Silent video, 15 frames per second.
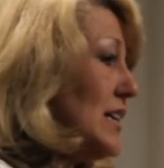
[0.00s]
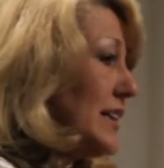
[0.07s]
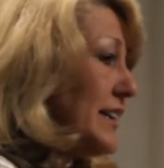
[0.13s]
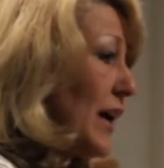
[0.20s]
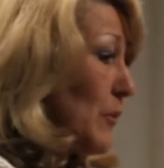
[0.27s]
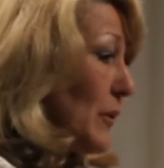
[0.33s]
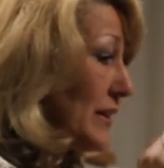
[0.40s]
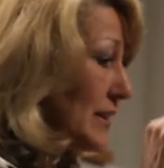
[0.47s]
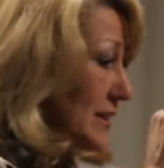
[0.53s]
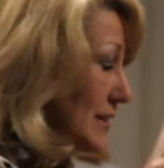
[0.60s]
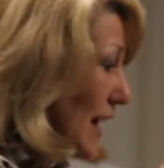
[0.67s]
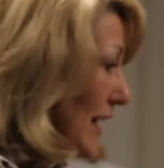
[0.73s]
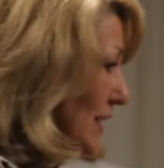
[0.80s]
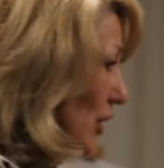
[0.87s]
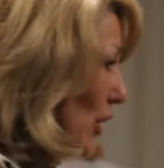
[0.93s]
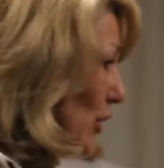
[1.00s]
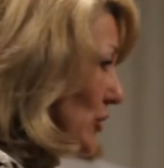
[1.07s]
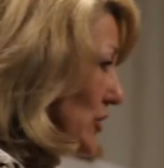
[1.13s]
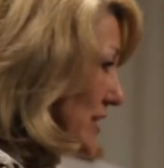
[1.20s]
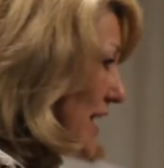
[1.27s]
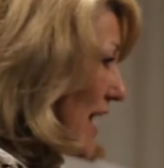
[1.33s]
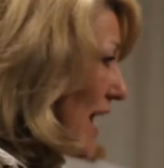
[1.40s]
Now, when the sun goes
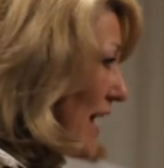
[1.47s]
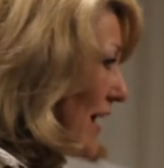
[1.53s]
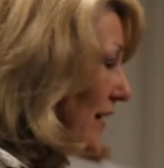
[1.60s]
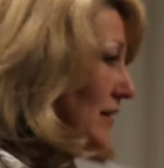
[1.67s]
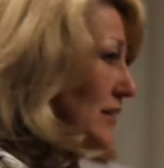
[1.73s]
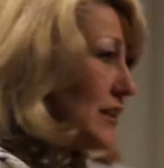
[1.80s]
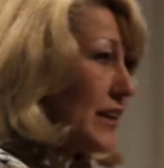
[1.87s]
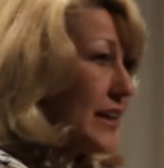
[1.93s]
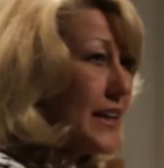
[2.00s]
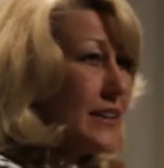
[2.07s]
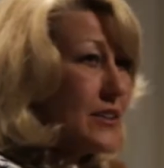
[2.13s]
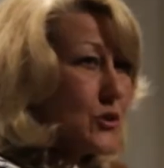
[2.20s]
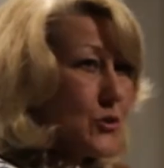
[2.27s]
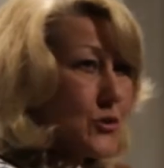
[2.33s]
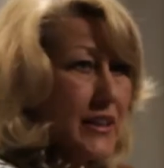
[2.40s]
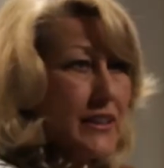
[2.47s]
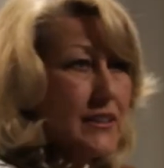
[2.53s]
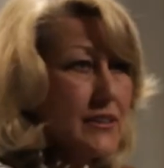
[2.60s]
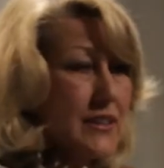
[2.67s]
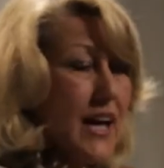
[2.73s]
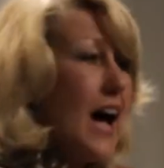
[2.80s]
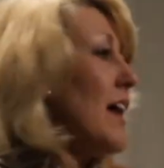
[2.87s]
down, it
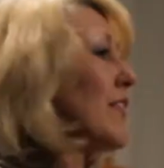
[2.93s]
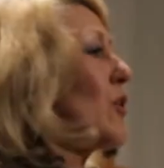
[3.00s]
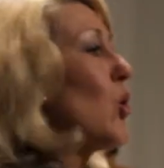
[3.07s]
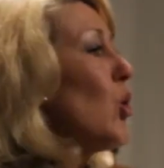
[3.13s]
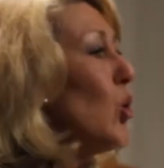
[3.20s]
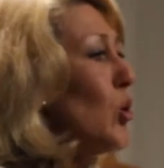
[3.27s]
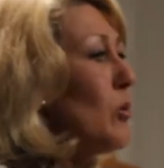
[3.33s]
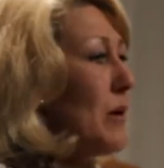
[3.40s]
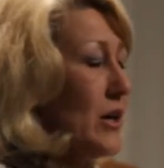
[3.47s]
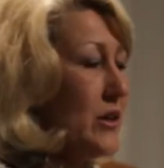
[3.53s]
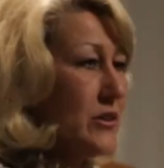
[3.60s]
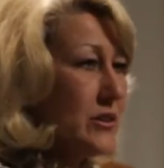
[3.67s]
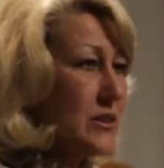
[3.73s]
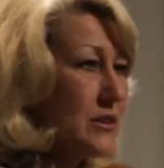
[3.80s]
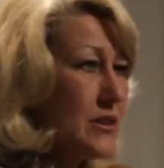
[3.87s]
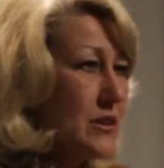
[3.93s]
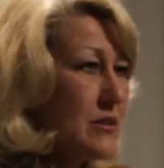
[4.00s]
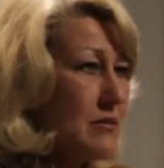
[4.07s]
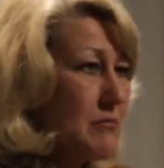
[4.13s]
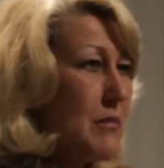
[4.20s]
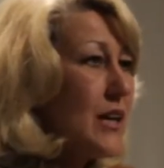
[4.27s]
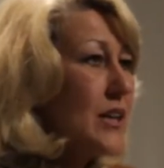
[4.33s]
triggers other hormones,
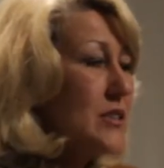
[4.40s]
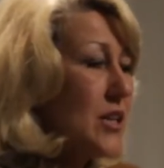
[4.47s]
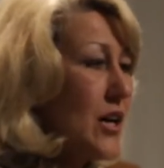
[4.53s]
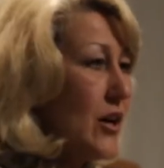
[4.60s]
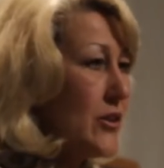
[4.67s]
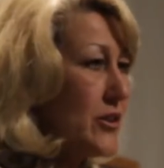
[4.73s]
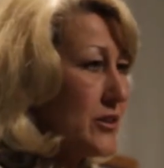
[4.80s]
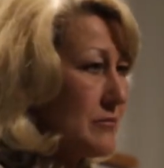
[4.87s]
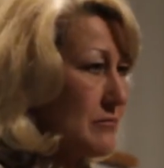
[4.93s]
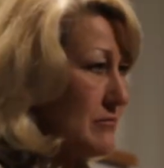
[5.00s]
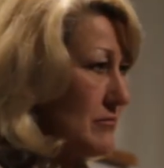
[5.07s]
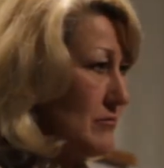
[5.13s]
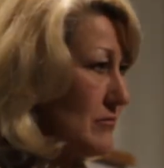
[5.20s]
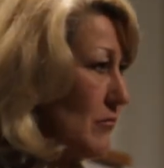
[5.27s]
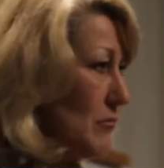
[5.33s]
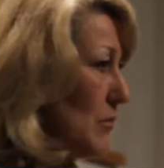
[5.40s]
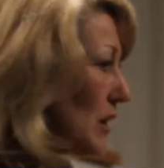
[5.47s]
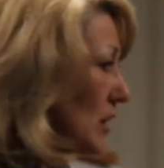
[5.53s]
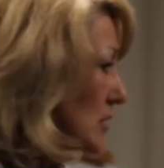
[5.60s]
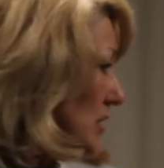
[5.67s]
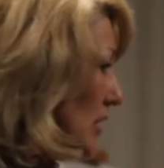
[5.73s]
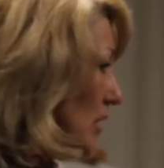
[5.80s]
melatonin.
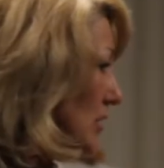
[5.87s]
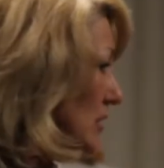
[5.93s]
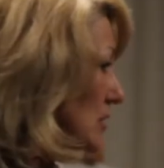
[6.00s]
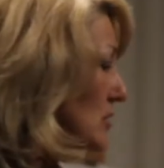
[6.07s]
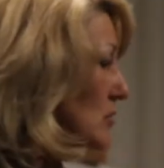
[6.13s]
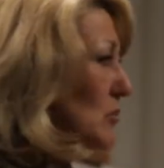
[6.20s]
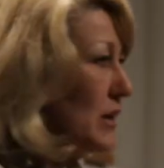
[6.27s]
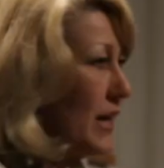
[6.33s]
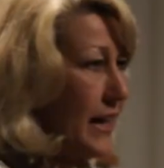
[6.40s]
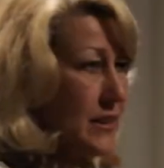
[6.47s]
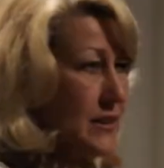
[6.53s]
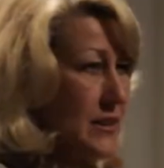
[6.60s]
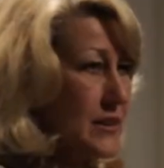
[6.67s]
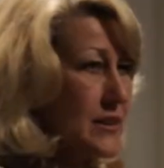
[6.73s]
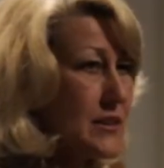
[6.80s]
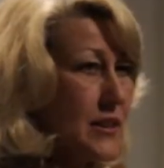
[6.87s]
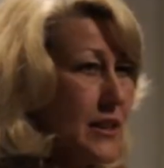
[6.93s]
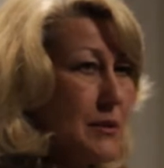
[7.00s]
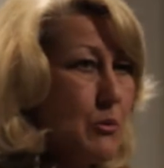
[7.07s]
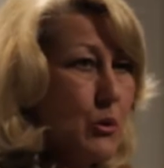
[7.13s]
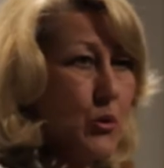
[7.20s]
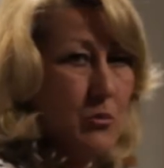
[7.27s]
Melatonin's the relaxing
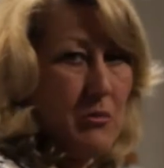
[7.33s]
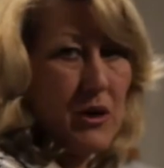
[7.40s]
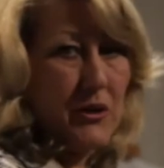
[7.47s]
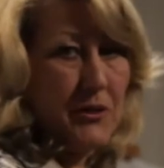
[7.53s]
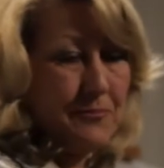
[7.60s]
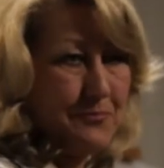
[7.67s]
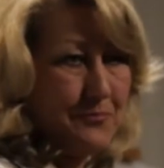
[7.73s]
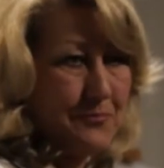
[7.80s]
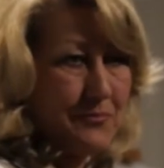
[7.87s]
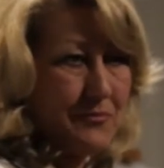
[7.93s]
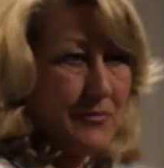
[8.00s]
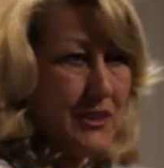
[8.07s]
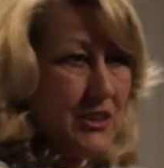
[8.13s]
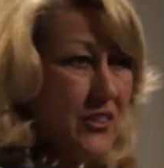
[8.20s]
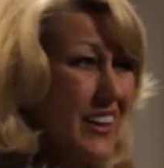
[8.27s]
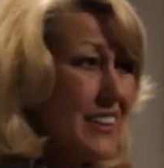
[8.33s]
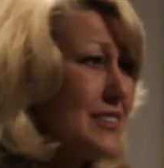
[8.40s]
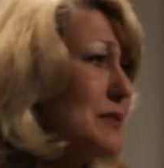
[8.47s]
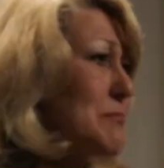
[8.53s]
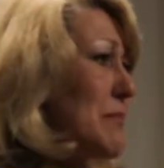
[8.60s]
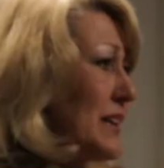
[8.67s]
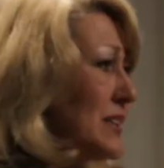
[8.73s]
sleep hormone. You're actually
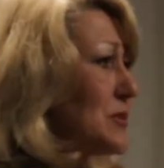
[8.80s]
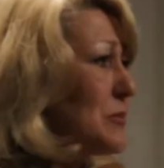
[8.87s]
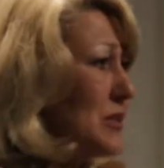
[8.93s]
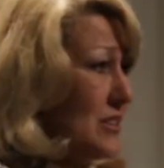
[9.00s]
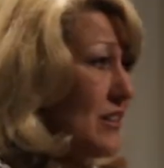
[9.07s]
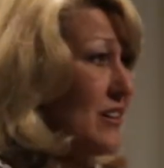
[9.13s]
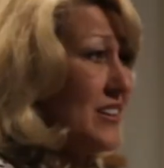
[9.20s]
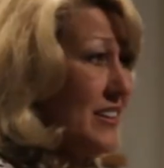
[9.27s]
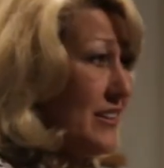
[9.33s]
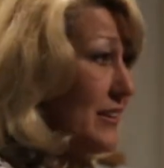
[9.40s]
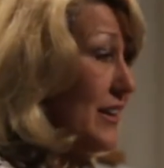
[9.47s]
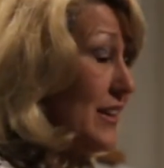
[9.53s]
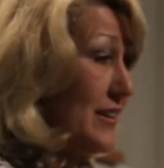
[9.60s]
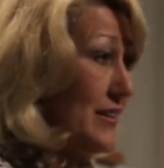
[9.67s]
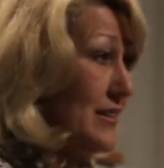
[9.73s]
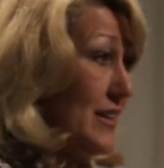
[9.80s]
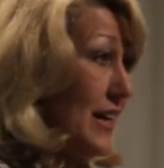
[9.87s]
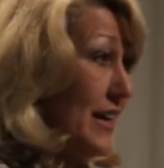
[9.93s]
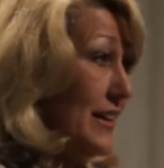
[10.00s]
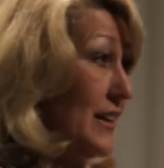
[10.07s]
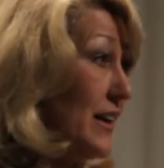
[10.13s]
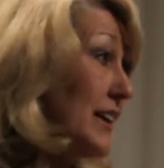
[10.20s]
meant to be tired at the end of the
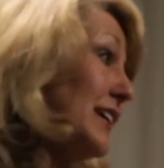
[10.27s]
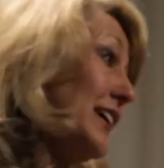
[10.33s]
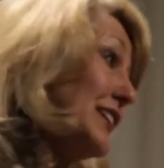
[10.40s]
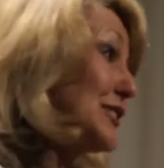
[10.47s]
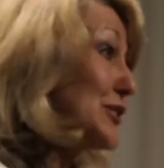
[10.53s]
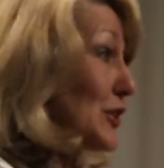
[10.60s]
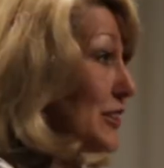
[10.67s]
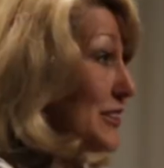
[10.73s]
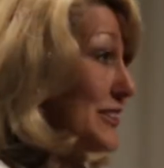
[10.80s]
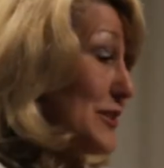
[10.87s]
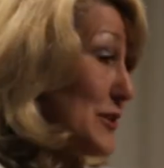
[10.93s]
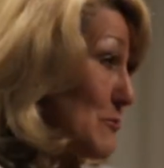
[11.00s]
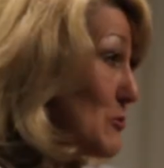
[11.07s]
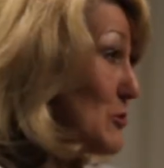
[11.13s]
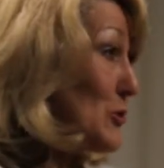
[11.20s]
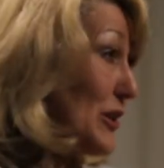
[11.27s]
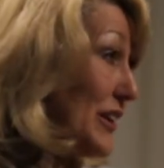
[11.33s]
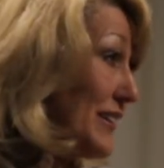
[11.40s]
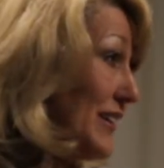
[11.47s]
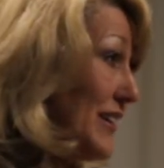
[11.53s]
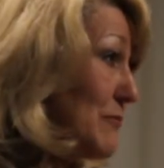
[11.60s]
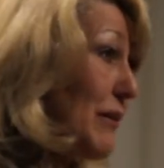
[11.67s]
day and energised in the
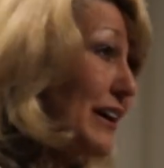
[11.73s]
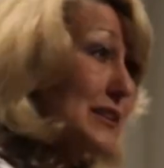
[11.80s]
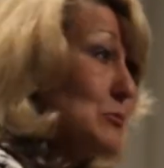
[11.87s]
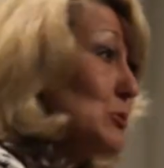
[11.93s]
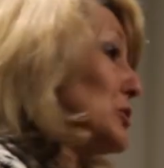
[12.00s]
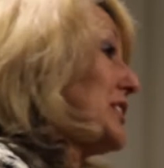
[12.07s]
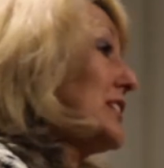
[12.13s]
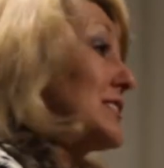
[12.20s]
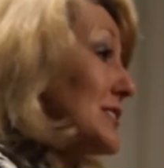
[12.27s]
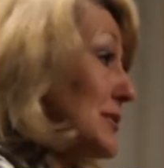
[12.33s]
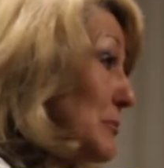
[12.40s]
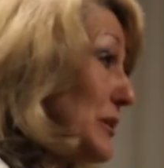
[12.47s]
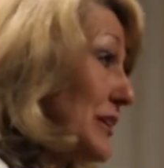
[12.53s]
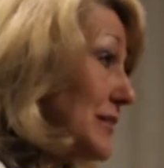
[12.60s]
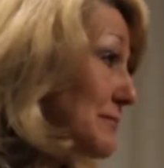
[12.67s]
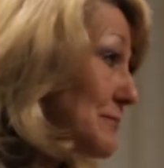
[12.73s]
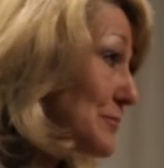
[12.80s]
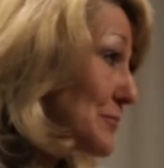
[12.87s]
morning. Makes more sense to me.